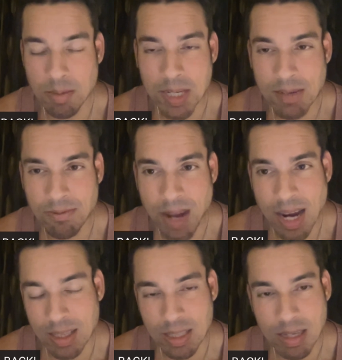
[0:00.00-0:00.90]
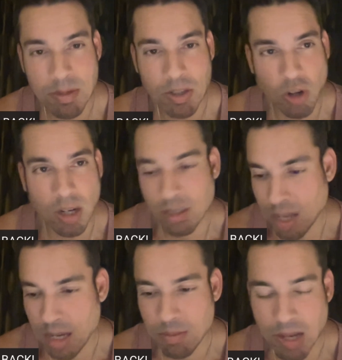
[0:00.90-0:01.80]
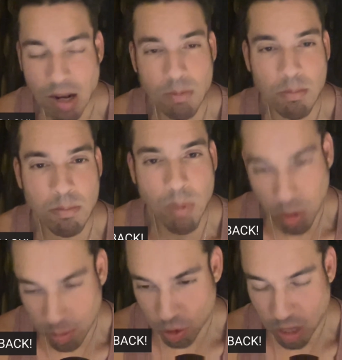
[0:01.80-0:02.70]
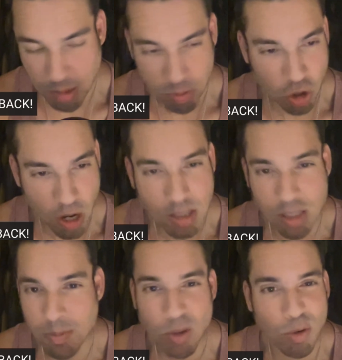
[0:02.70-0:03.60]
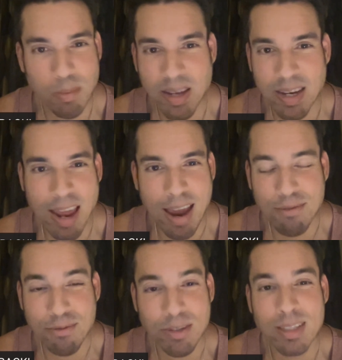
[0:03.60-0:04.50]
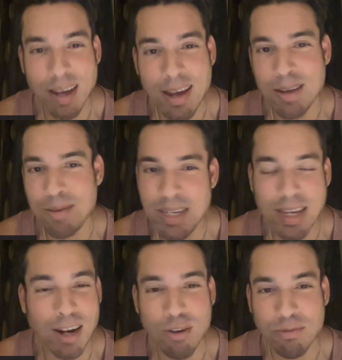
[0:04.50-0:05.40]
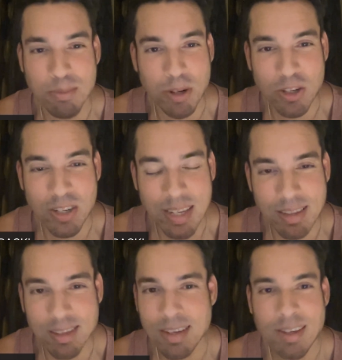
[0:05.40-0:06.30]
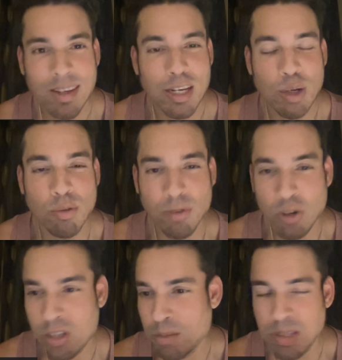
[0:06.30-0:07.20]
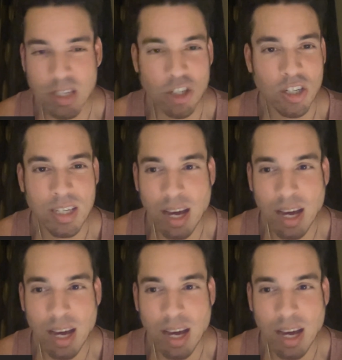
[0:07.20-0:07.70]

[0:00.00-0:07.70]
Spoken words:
And I mean, in fact, Lima tried to take him down multiple times, tried to smother him, and every time he got out from underneath, he reversed the position.